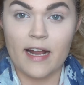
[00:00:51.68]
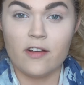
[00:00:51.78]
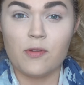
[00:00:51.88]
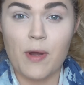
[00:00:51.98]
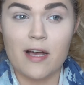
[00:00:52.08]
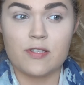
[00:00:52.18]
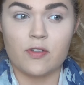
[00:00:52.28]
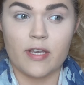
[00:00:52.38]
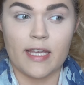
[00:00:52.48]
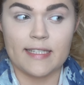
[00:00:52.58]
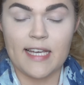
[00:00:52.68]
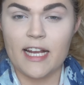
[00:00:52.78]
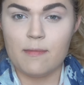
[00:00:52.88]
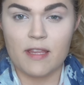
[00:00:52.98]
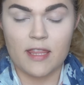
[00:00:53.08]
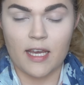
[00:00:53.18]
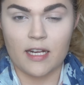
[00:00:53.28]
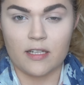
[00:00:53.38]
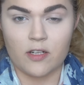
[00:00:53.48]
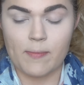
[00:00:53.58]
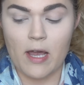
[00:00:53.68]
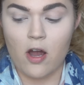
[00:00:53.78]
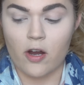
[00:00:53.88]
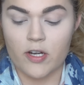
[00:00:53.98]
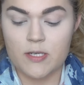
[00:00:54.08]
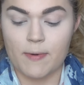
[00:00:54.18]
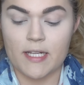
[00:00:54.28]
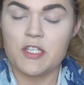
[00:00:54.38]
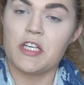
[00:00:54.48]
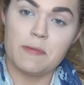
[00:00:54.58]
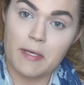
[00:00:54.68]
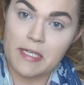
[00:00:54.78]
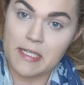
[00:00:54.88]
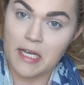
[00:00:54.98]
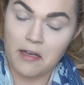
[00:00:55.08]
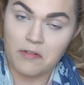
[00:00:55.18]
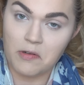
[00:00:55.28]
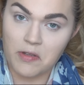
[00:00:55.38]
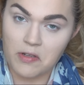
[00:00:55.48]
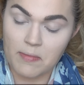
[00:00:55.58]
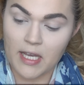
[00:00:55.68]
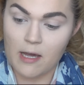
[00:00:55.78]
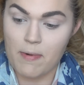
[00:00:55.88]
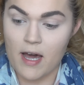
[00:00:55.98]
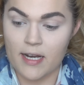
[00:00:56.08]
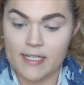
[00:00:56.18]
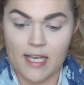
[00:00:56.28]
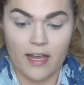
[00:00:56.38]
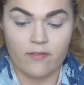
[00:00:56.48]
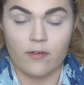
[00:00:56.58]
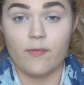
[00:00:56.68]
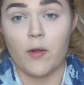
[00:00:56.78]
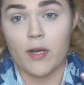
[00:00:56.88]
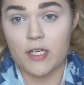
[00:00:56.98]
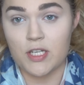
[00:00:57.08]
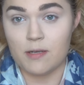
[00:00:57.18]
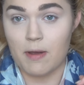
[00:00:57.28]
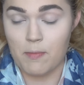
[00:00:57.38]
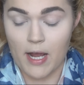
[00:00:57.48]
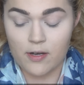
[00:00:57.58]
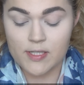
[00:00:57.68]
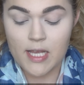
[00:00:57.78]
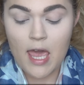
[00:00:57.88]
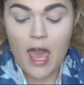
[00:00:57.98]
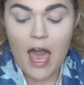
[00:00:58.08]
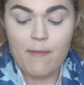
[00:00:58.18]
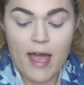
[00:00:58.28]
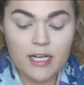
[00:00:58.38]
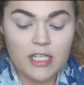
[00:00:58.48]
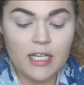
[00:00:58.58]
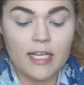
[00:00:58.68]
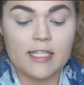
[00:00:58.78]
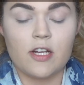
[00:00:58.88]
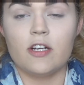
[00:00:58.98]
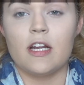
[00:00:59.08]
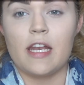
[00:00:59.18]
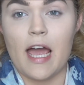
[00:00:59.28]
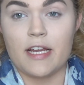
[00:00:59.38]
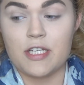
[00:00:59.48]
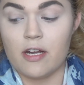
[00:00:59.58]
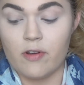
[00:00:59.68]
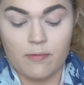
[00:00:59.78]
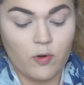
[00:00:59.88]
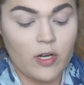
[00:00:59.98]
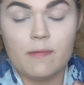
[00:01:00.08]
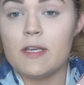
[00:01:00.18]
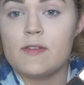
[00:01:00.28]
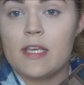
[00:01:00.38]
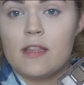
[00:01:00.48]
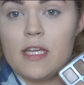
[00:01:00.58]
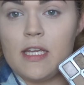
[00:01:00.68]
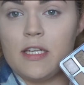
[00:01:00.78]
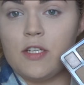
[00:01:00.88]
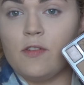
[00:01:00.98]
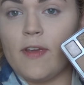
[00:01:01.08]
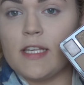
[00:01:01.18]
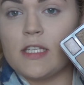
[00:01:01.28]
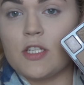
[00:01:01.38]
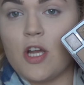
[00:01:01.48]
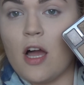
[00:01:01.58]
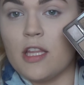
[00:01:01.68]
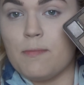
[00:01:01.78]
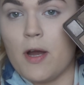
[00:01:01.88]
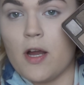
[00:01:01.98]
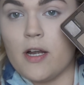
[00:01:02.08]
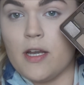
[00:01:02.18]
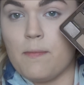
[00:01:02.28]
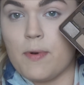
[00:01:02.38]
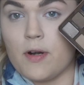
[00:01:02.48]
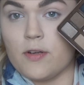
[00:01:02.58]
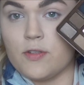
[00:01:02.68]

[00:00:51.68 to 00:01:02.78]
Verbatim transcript: I know the brows are looking a tiny bit thick and a little bit harsh, but it's just because I have no other makeup on aside from foundation and my brows. I'm actually going to get started on eyeshadow and I'm going to be using the Too Faced Chocolate Bar number